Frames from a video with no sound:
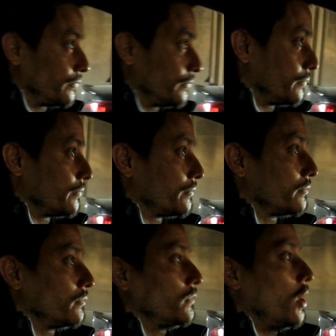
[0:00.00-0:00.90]
I'm not
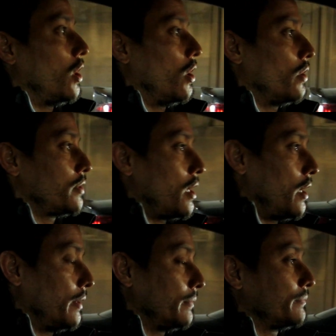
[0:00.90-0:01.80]
telling everybody oh, my
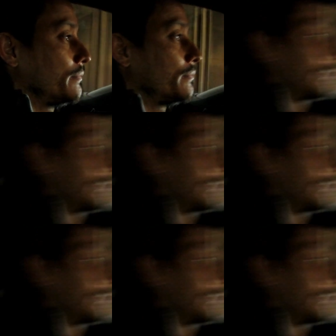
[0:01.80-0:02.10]
sorry. weight.